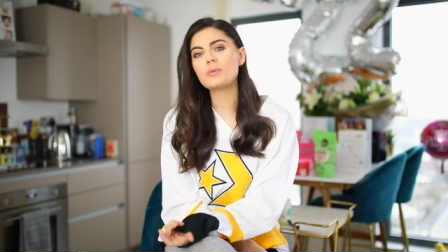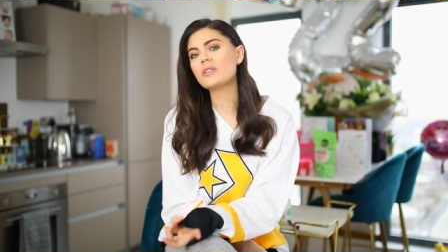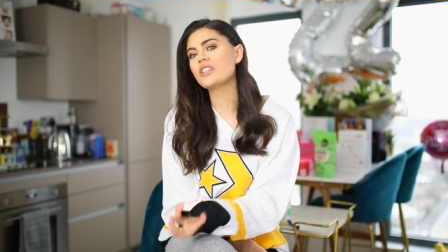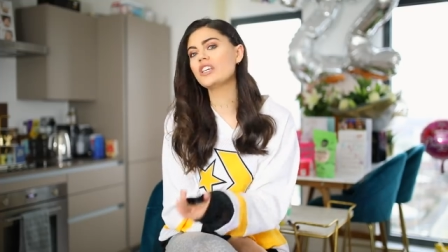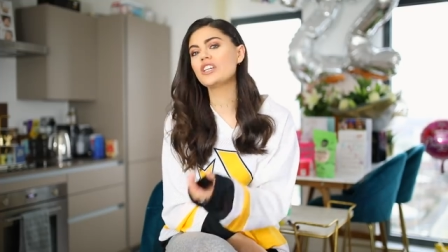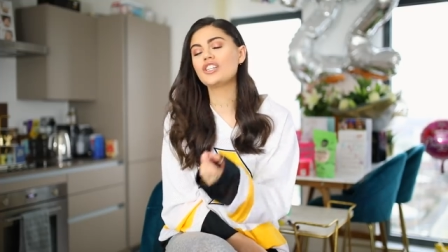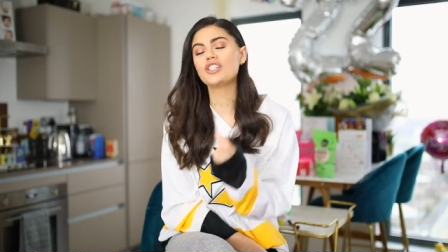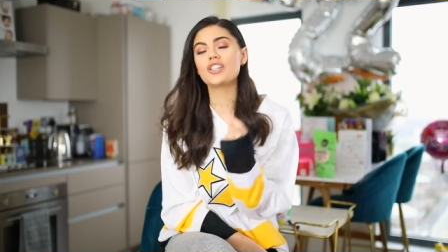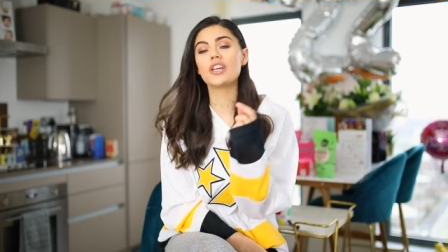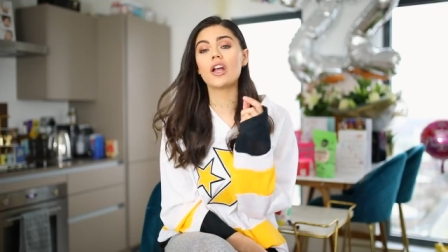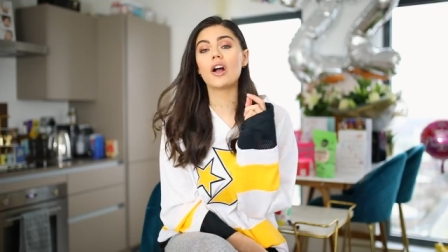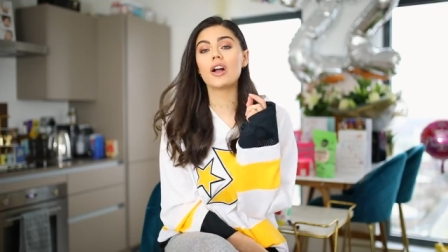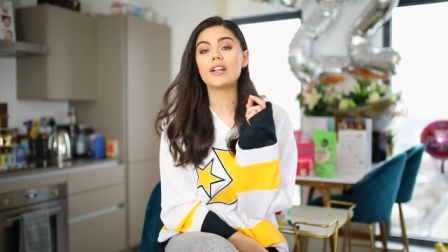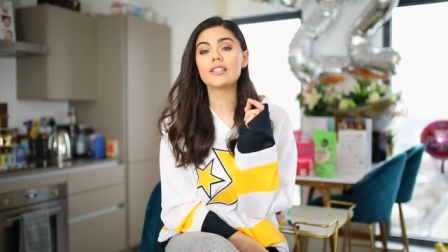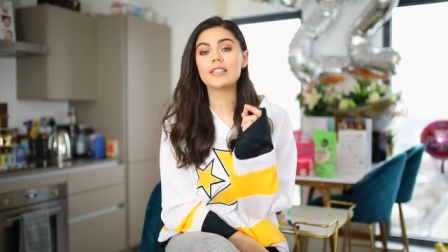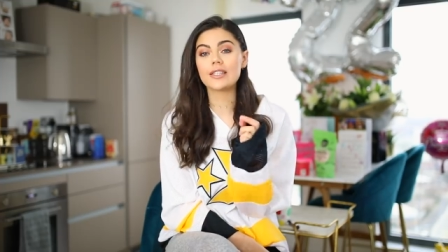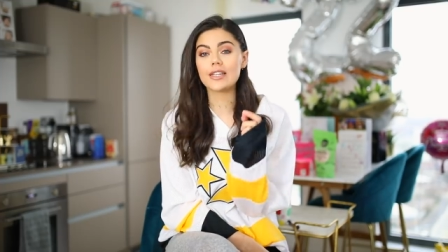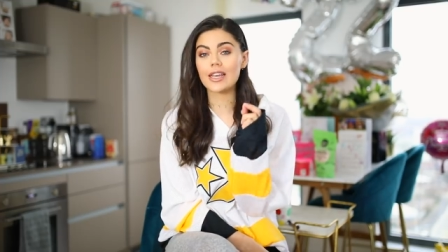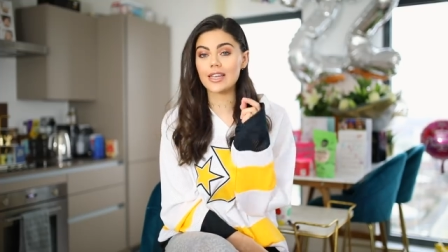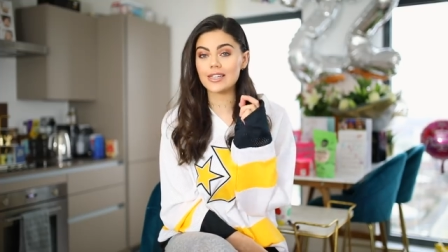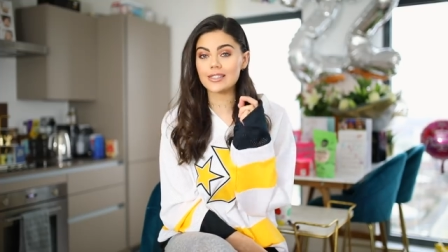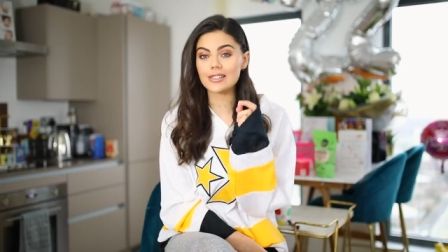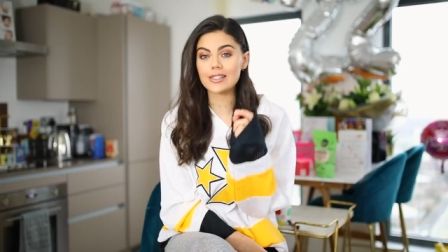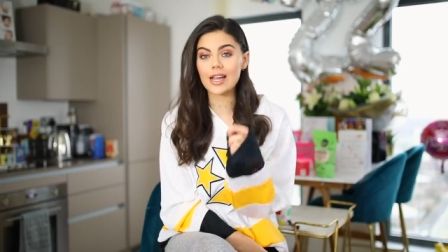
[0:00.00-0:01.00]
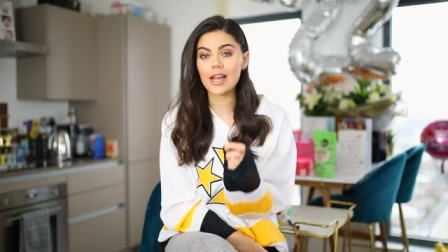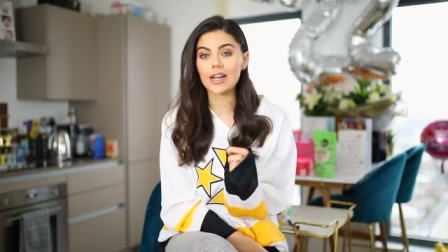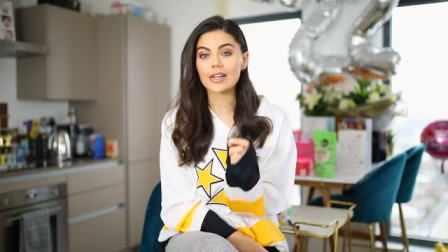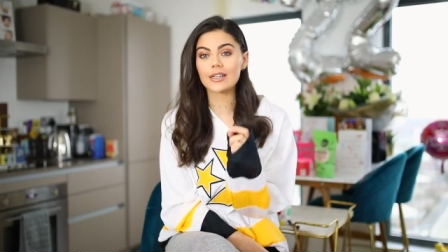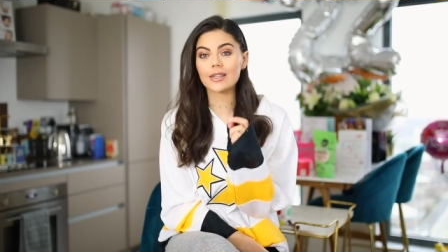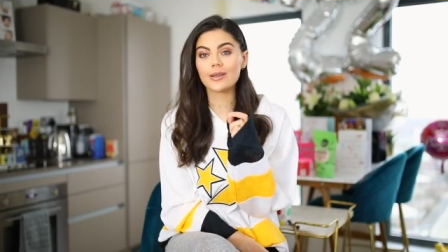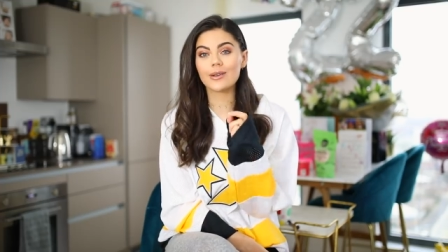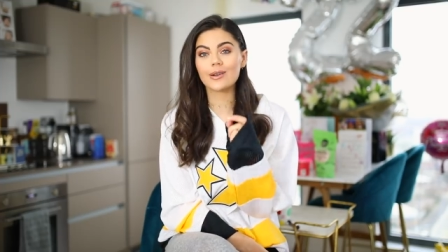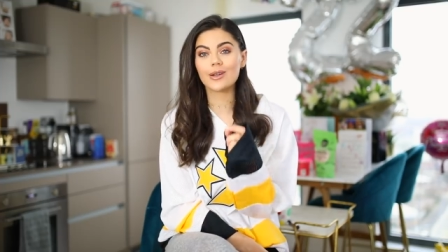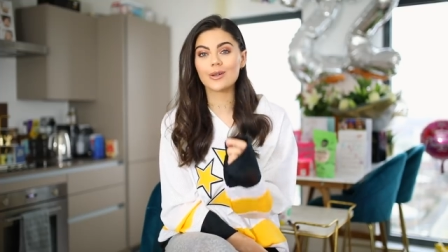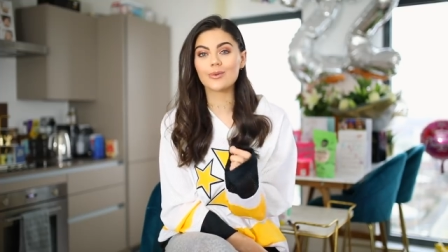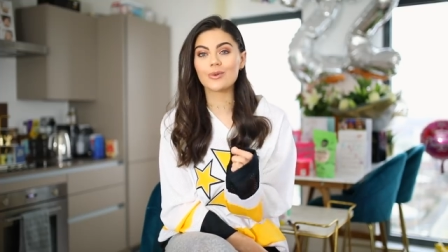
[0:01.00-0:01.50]
But this year I did
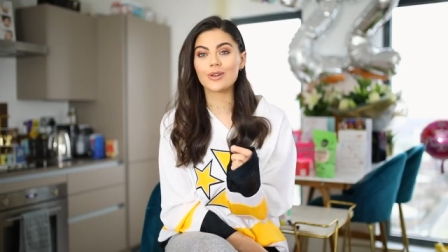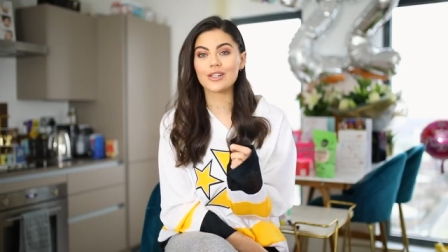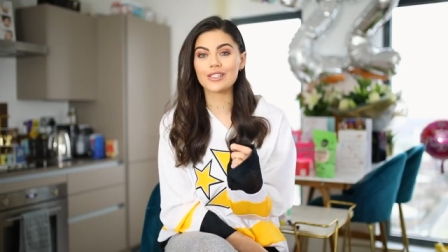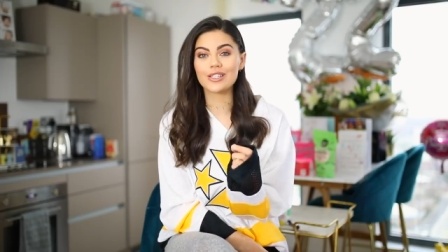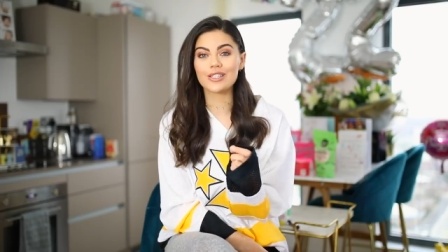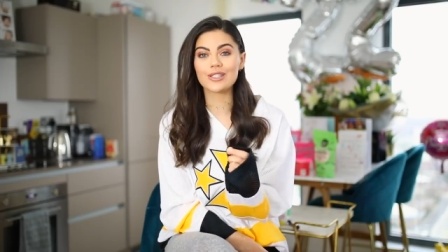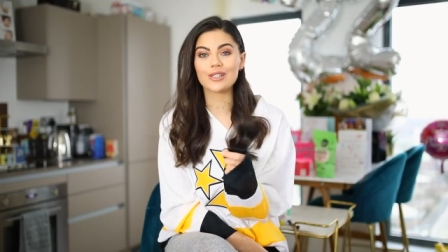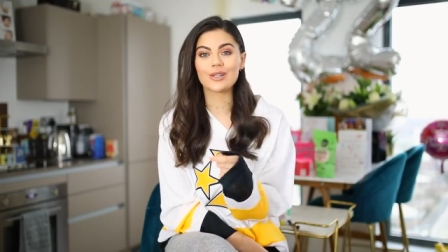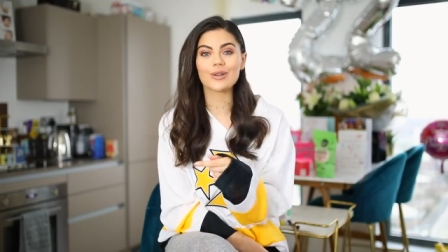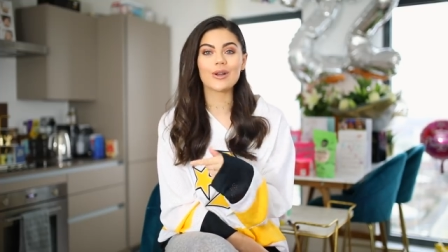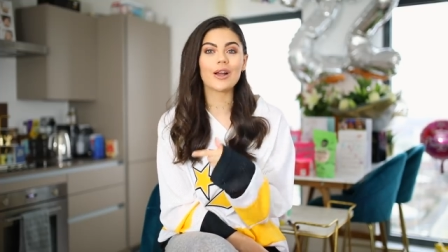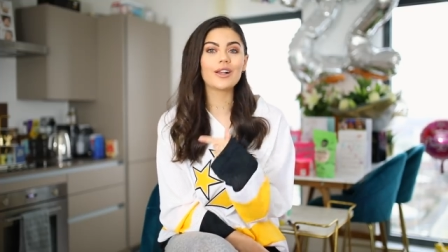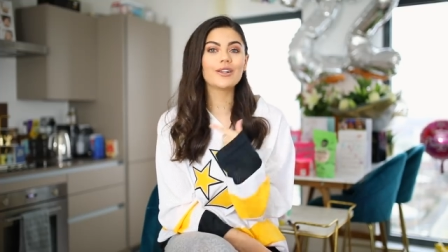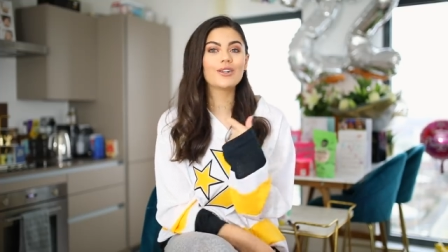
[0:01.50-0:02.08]
exactly what I wanted to do.